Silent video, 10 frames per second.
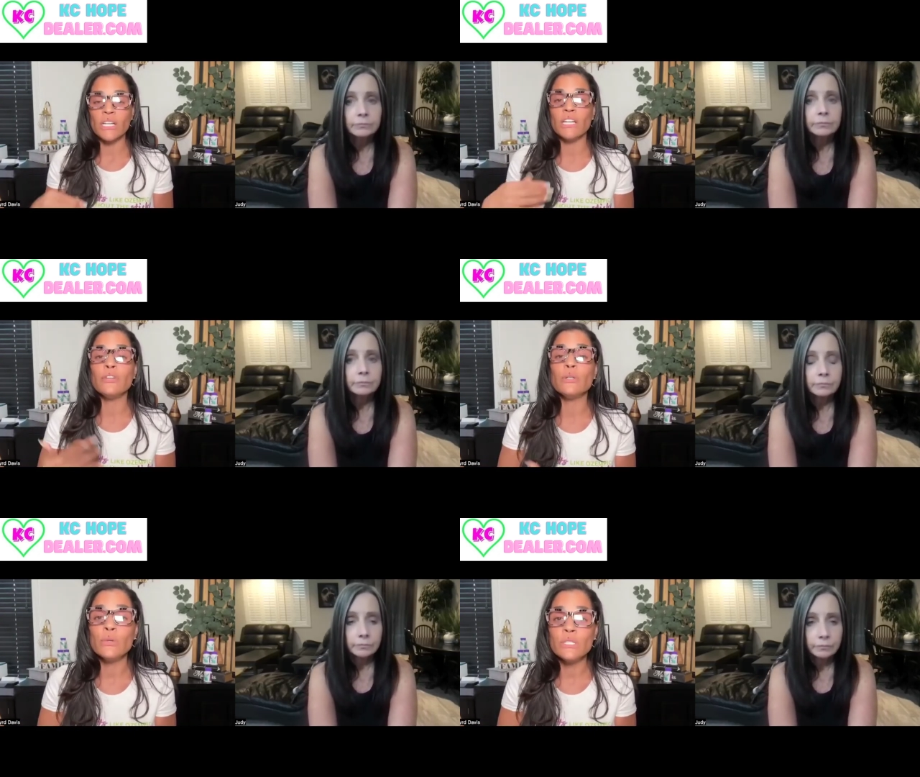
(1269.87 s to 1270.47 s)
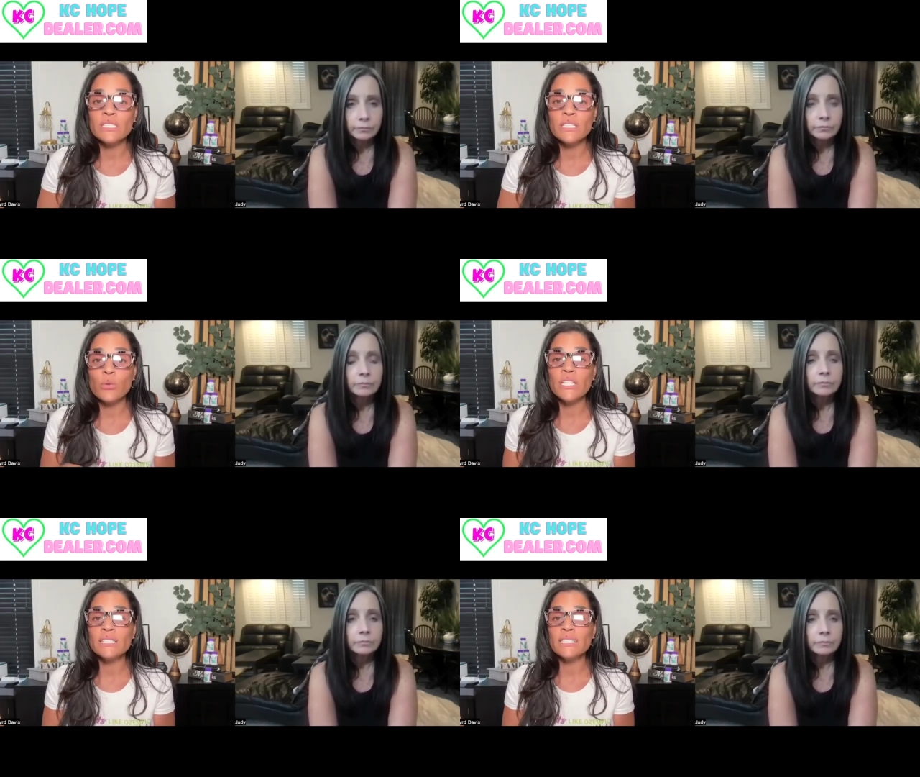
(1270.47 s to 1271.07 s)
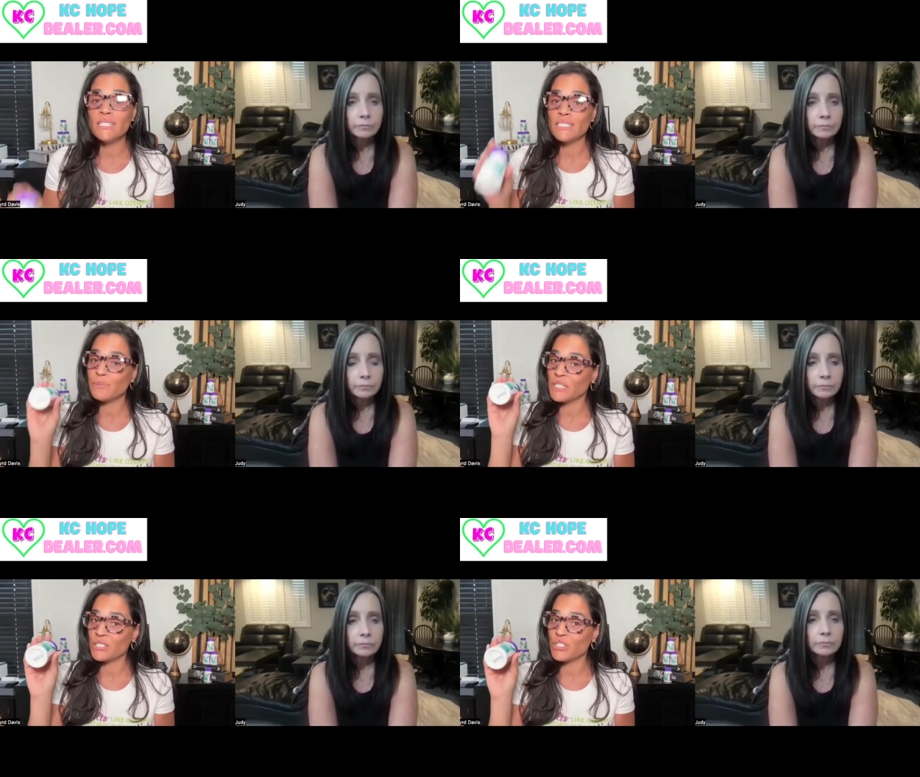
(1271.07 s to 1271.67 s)
Speaker 1: If you notice the queasiness,
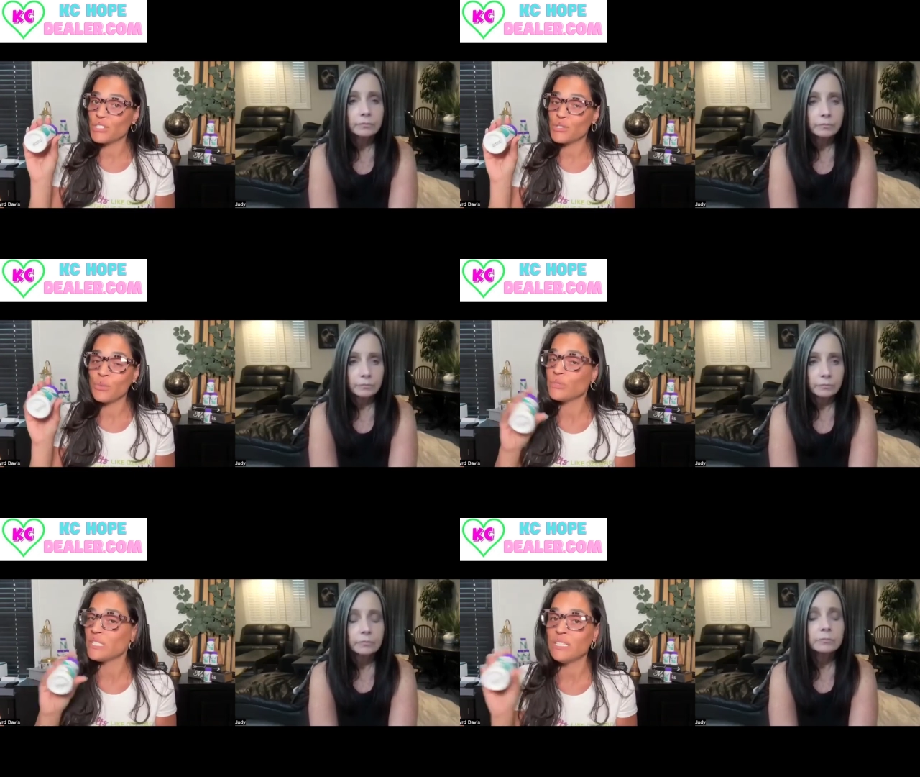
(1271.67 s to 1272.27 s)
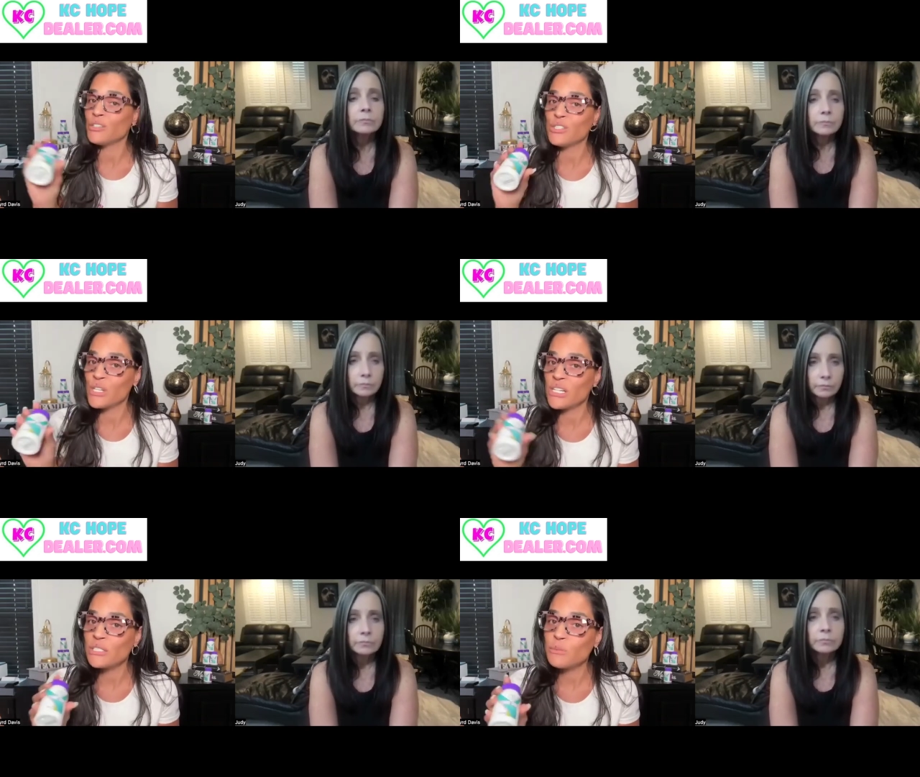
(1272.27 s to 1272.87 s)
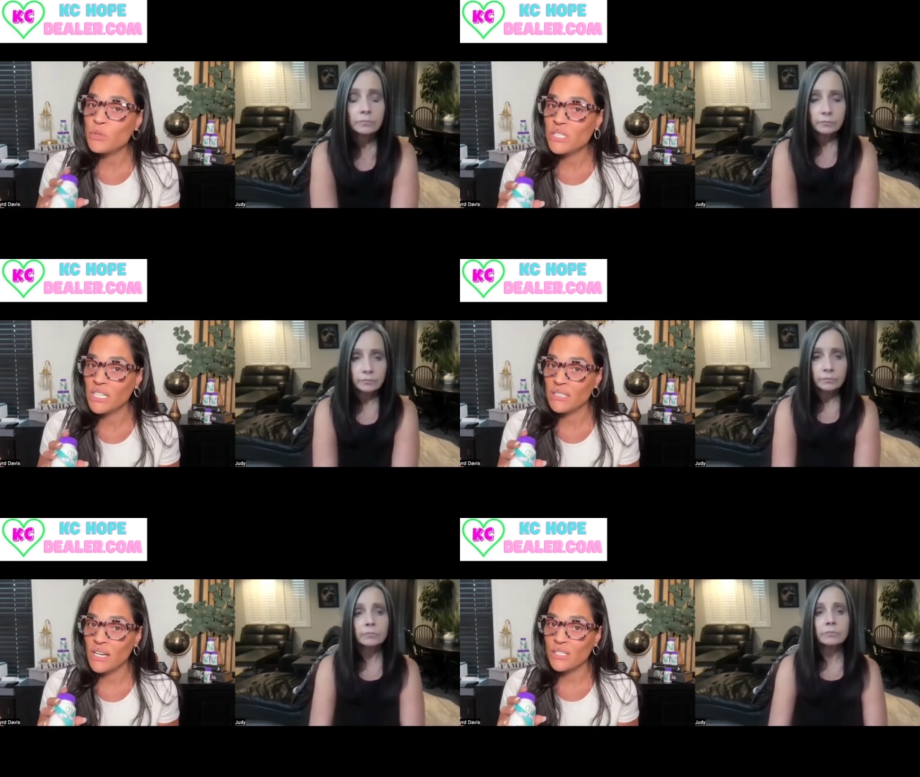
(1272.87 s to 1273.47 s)
because ginger root's in here, you're not supposed to get
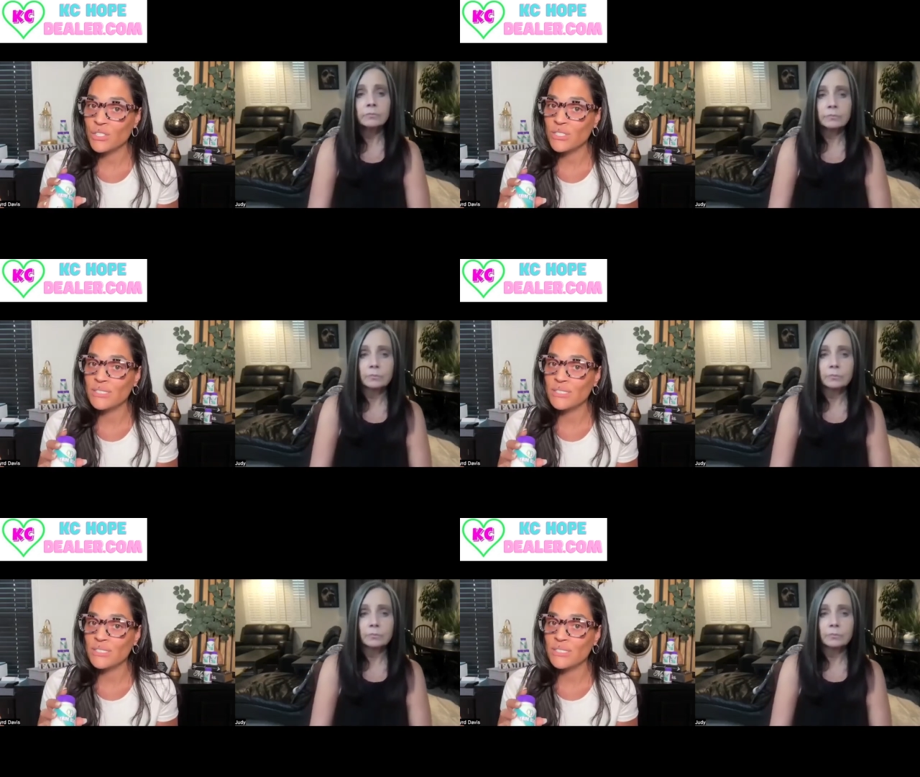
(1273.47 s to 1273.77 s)
nauseous.